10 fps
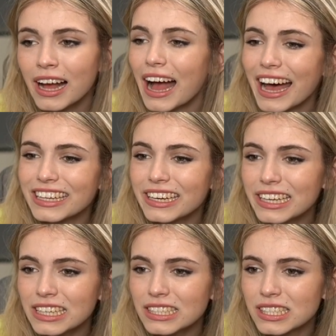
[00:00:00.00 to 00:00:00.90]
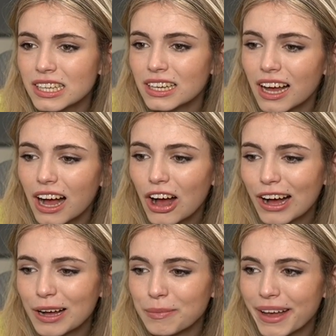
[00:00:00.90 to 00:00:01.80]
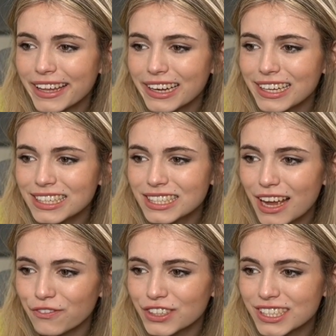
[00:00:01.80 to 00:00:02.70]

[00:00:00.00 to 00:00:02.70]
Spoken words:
at least after